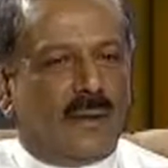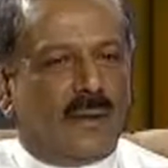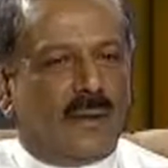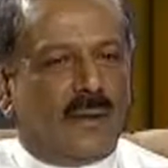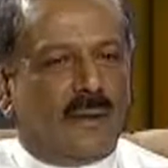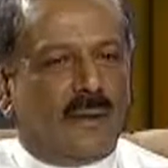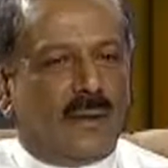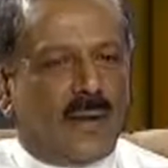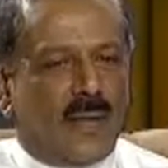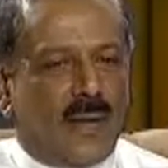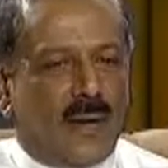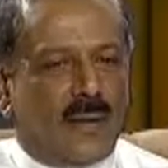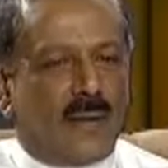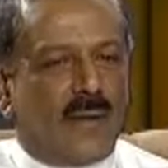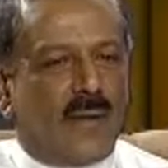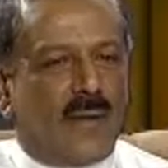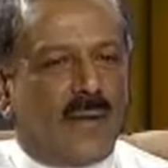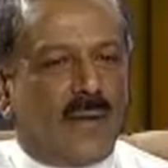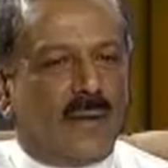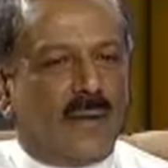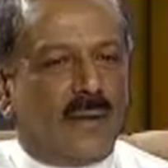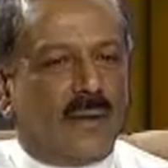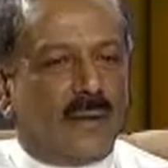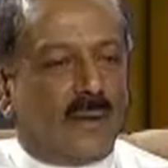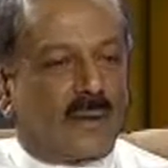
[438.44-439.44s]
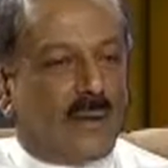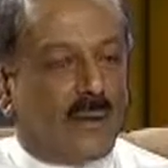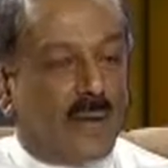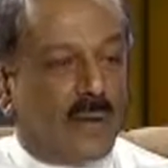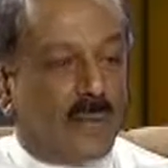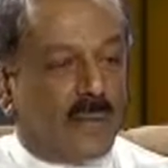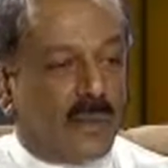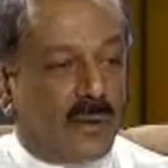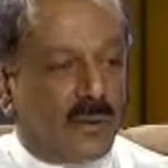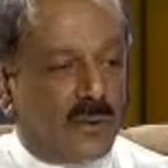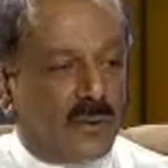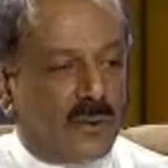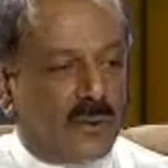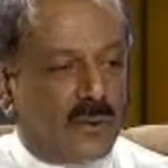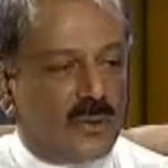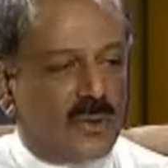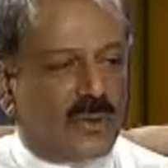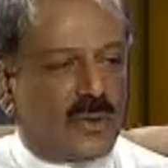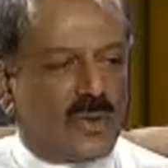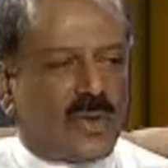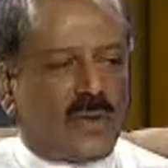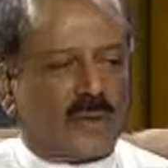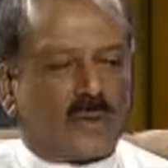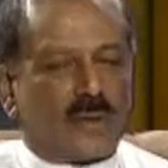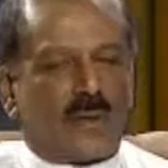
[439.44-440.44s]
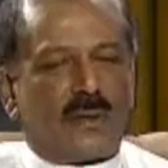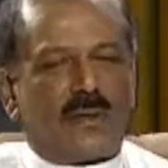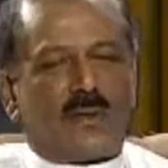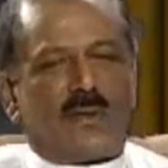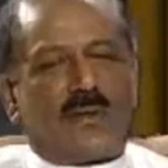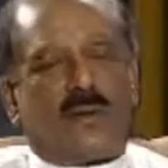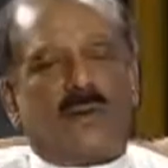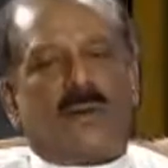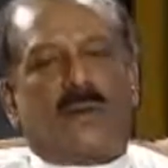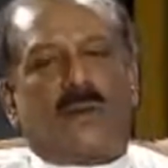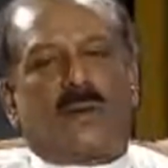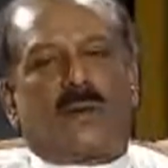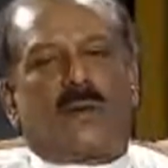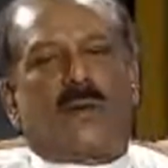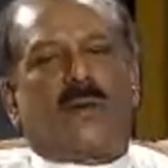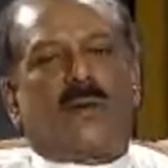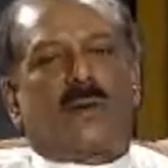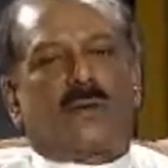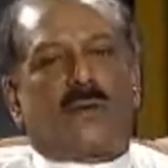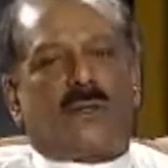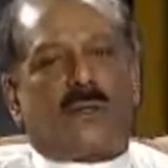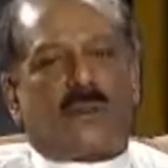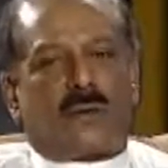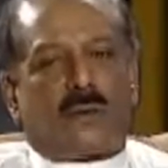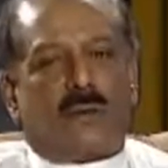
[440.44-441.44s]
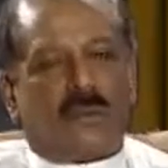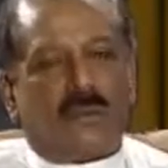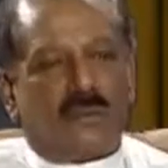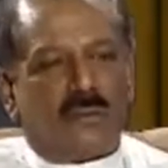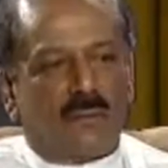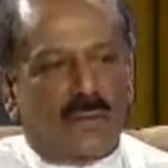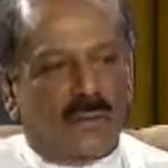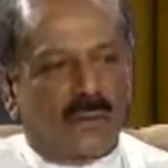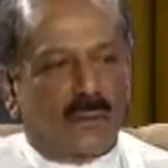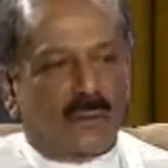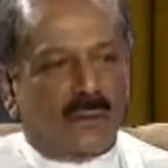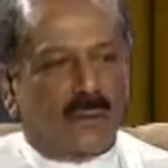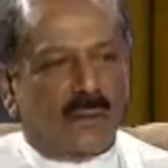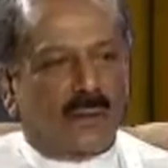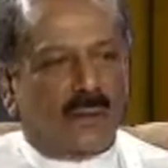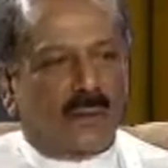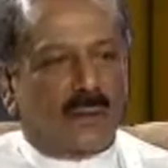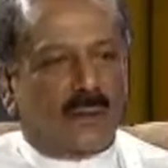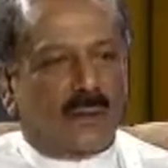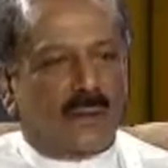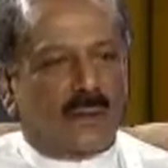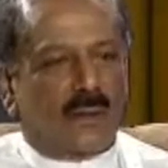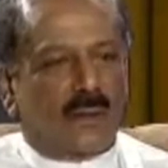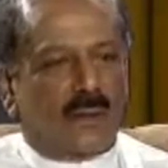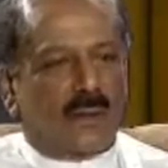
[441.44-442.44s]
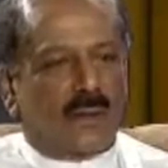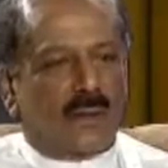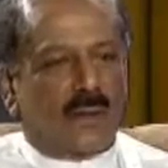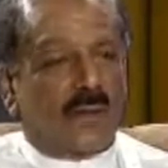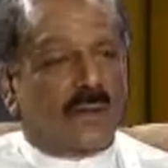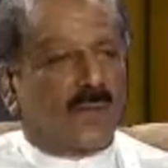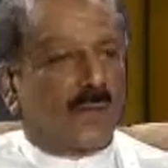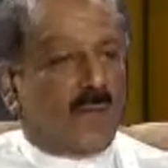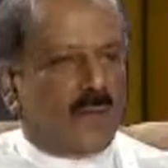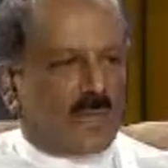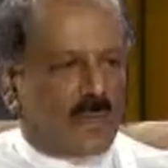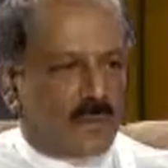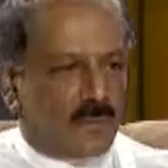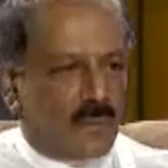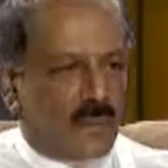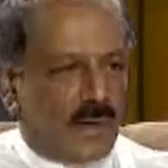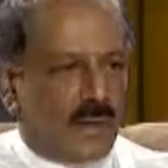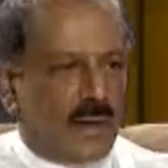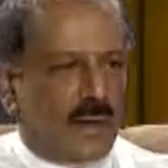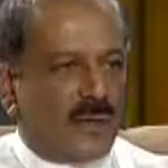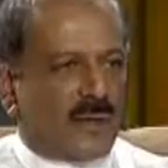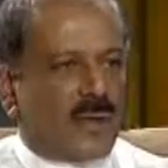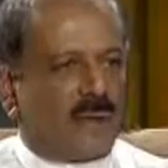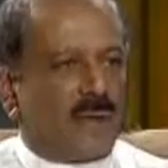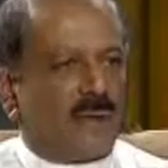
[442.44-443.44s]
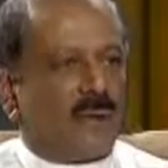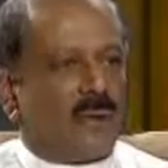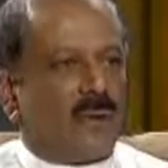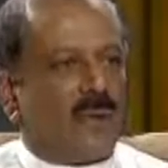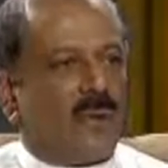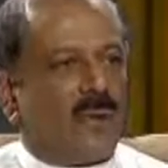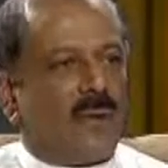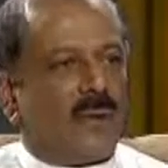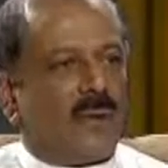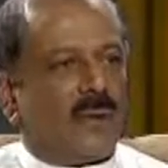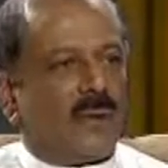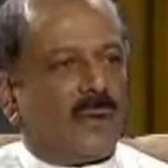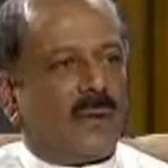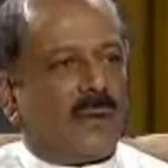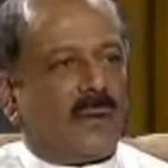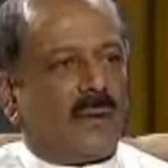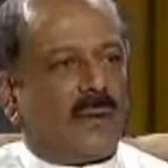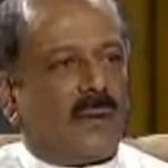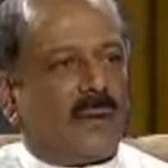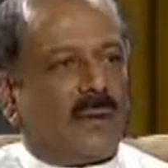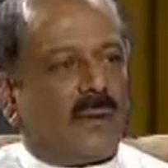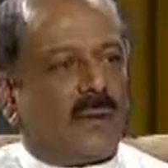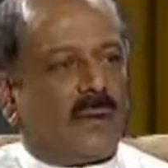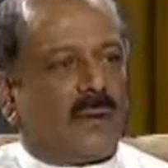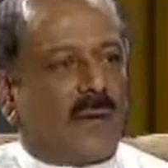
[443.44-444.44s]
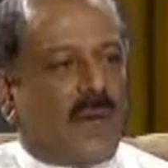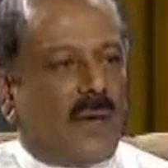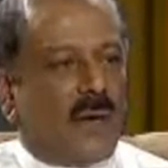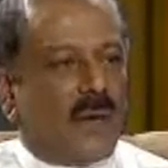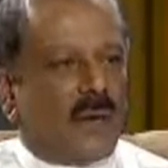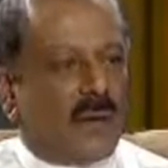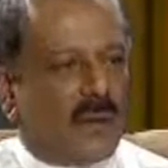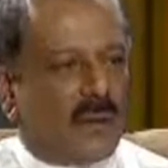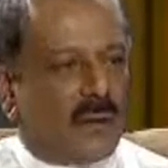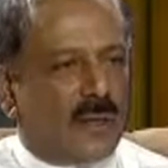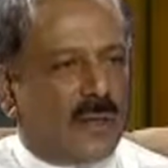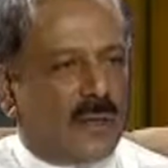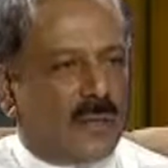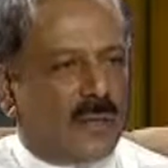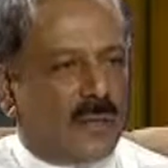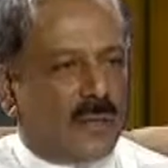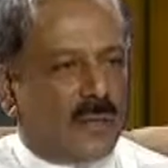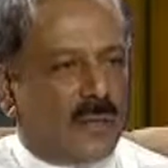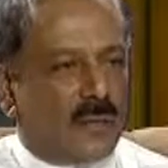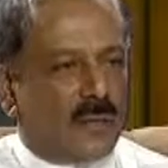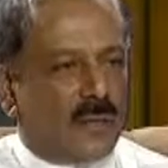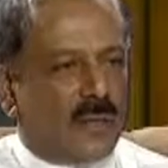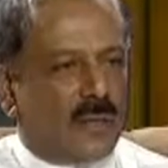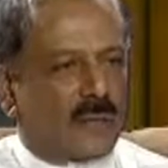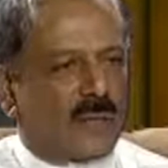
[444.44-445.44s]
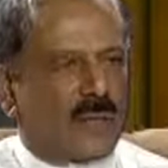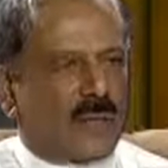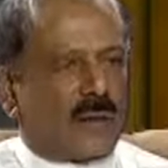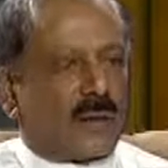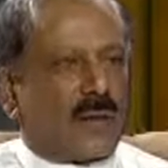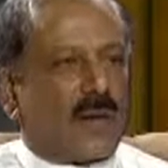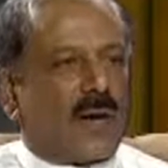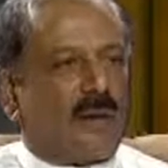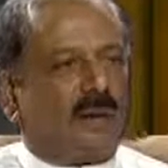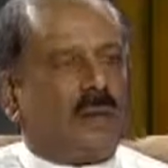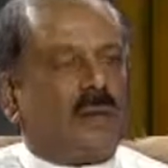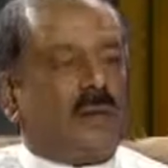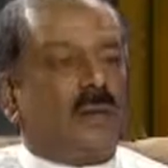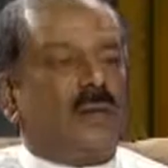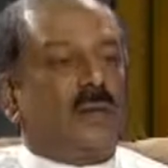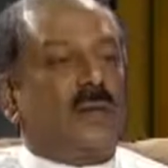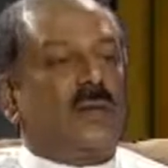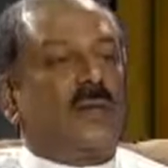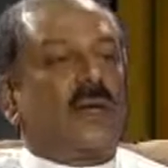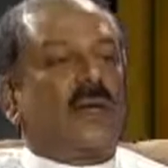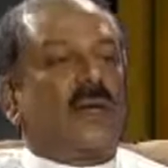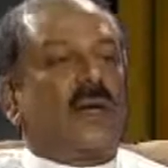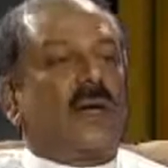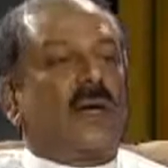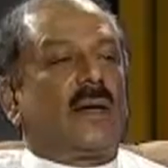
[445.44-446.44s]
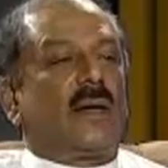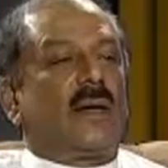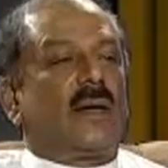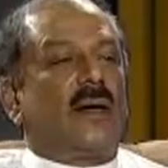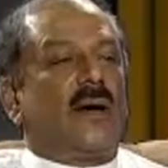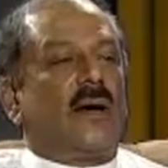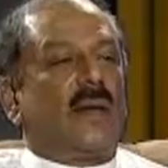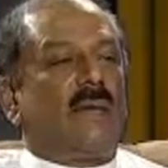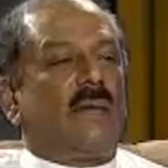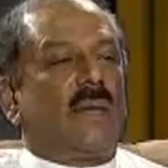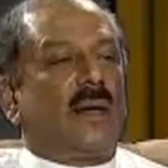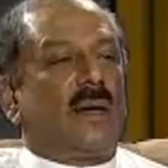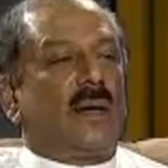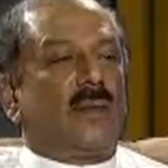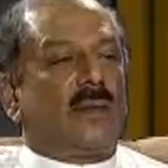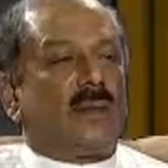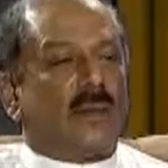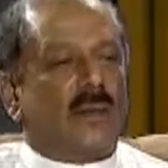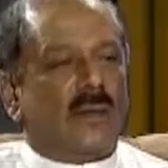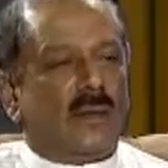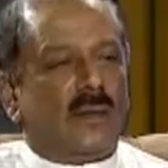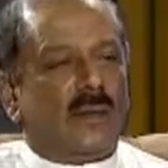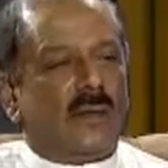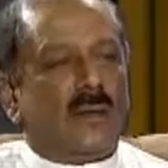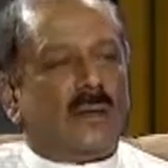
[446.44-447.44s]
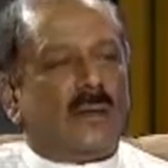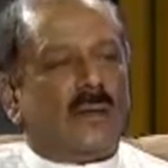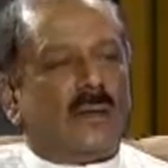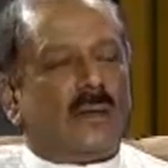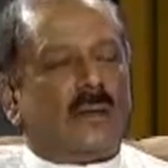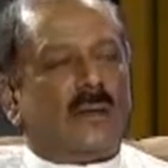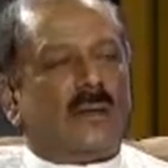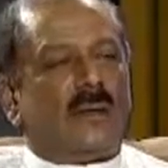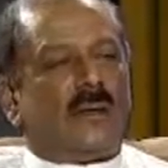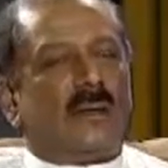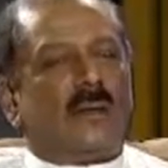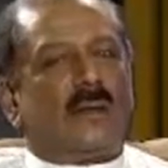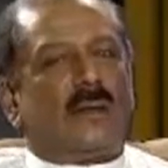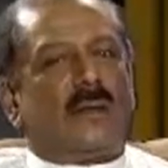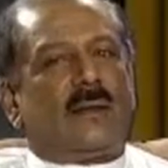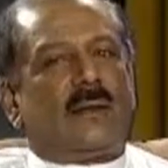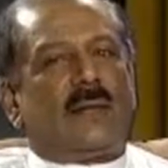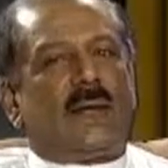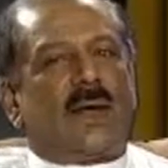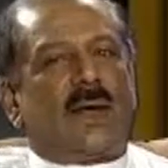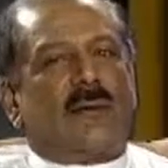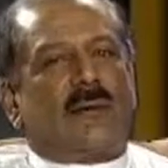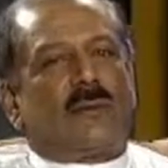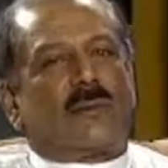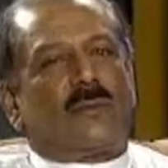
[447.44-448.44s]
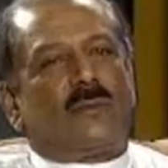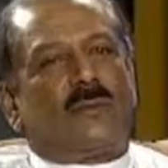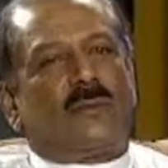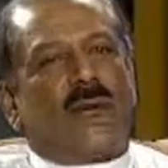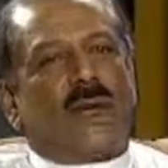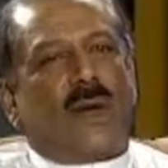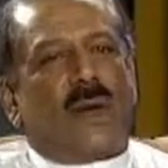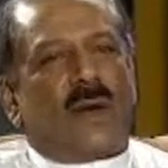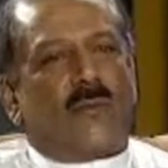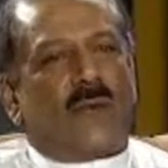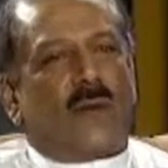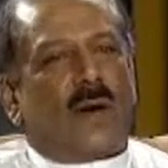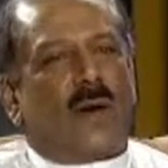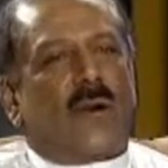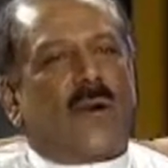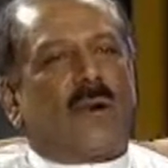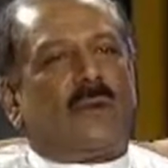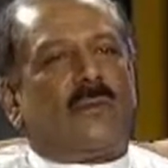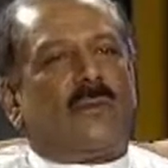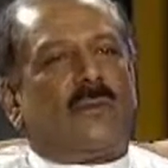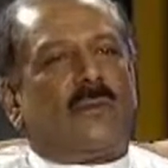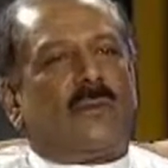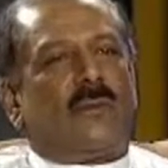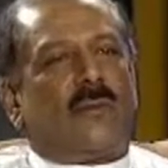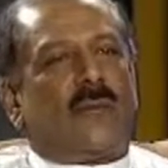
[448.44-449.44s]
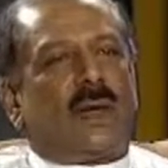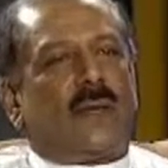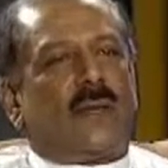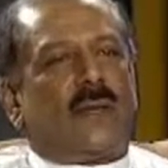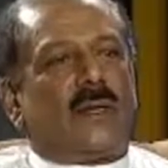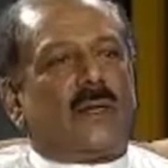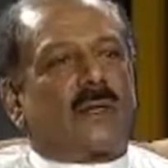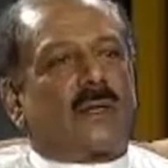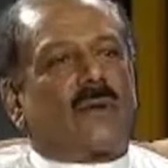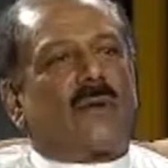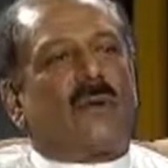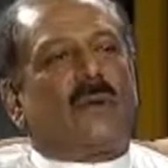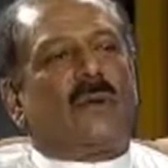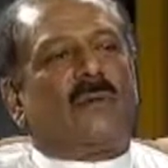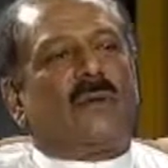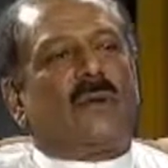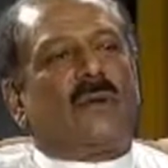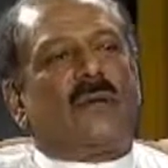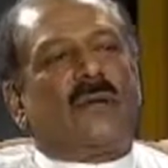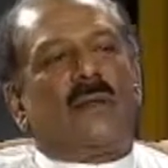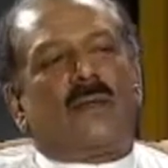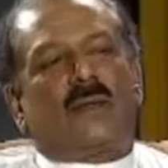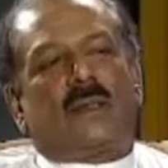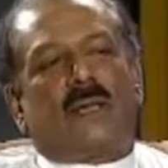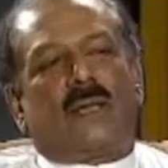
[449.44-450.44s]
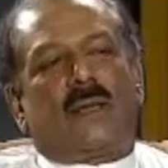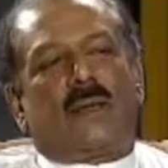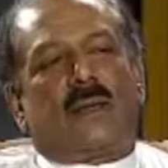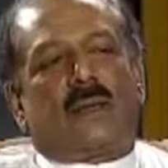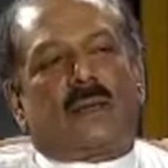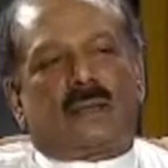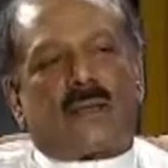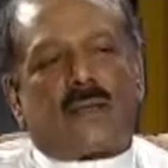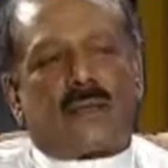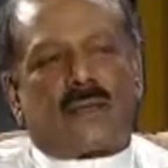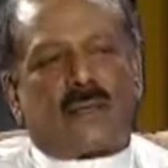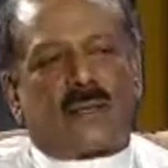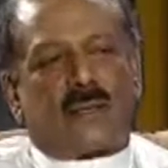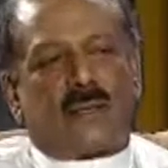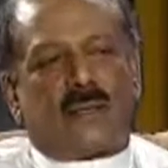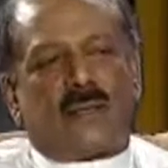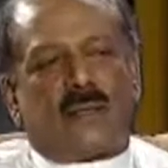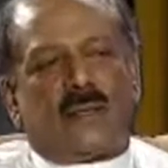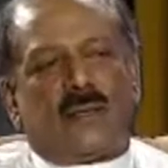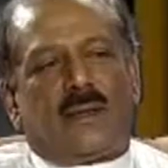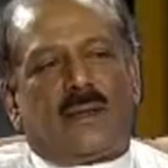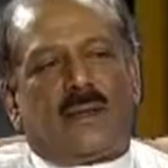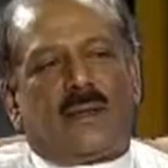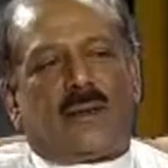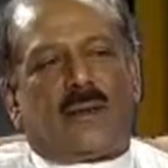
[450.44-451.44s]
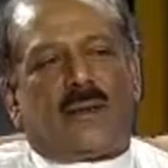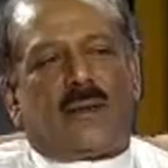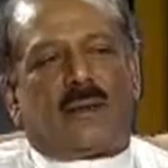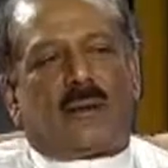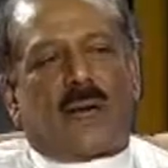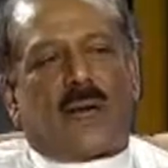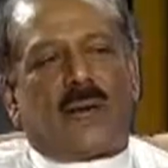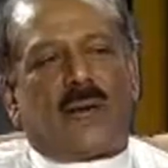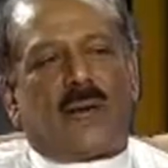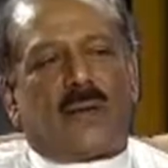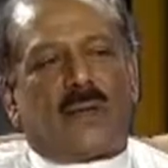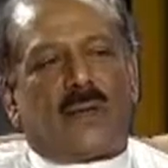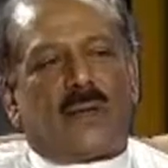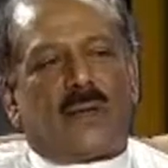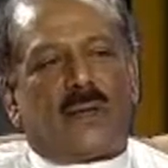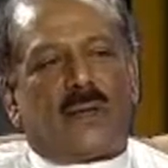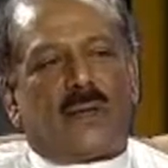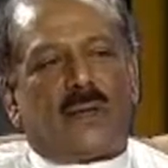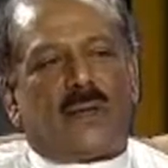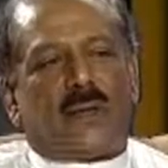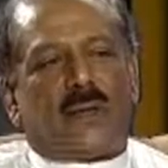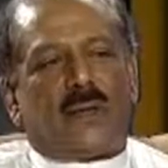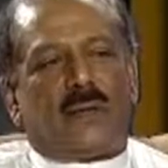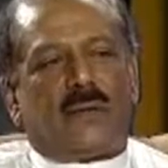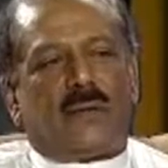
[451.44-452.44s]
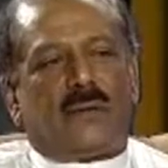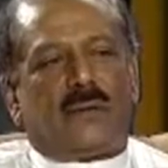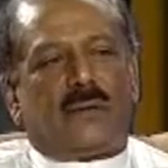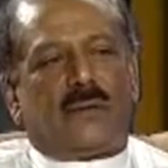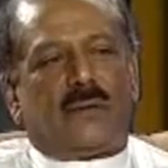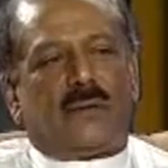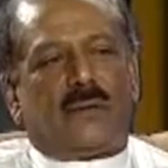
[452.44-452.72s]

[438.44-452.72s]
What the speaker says: We have had a slow process, as I said, because of the conflict. Investment has to flow in. Private investment must come in, only state can't play a role. There has to be an environment where there's confidence and trust for private investment.